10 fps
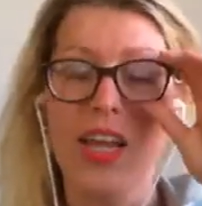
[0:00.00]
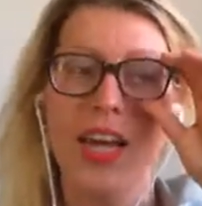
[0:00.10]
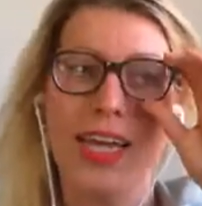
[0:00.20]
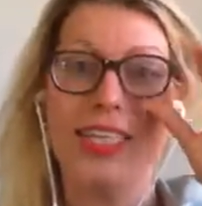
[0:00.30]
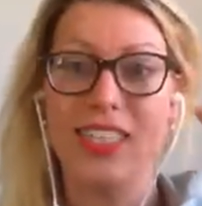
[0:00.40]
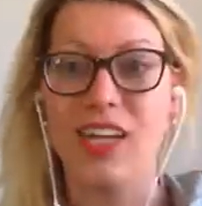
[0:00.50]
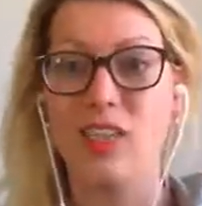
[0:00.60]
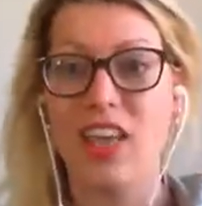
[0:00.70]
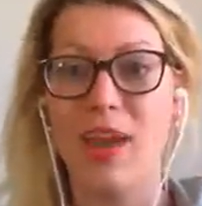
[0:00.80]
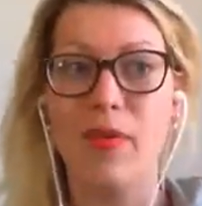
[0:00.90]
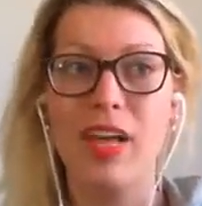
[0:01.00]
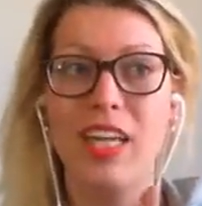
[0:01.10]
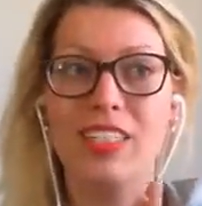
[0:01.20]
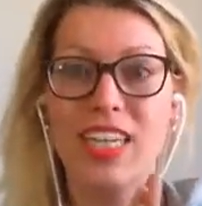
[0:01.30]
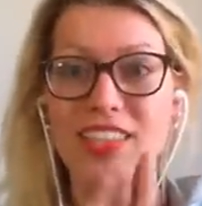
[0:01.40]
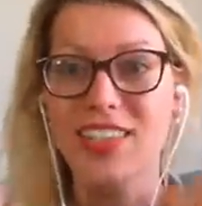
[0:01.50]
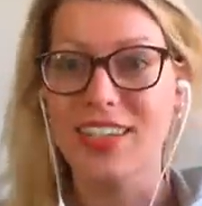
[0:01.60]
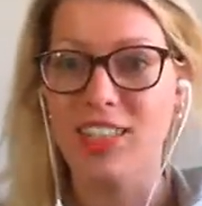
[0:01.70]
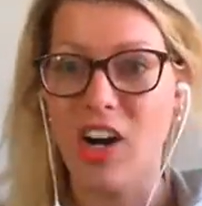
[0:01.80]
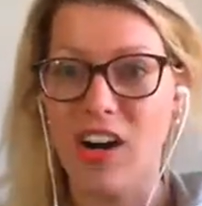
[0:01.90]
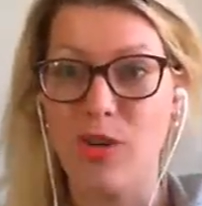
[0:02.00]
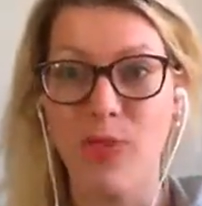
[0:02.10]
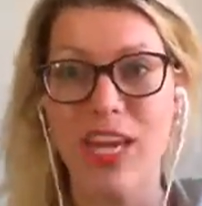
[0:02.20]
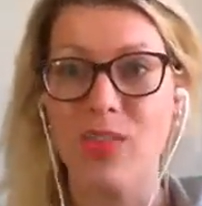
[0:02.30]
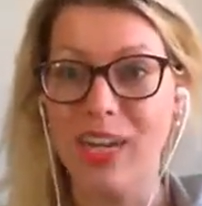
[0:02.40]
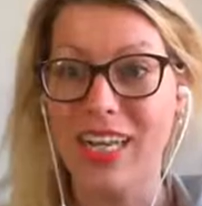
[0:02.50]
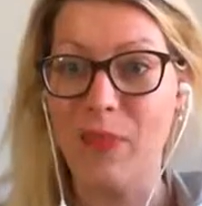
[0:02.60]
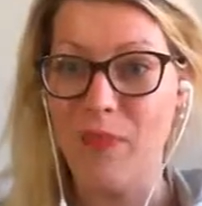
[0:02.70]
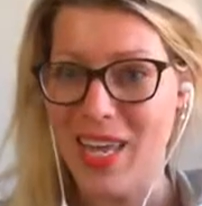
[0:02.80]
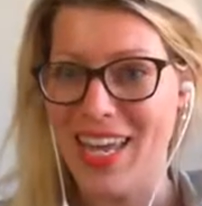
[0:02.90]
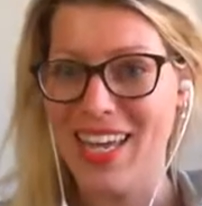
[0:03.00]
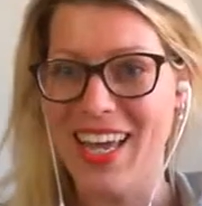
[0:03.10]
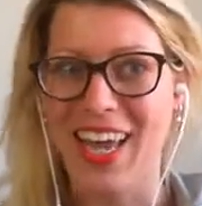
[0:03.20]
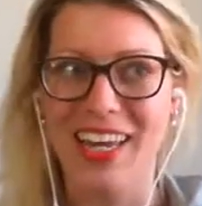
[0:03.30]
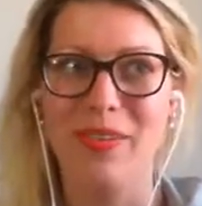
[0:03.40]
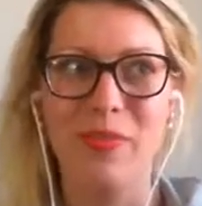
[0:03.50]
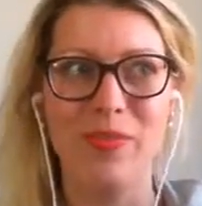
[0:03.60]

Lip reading: I can tell you that since I started being really me and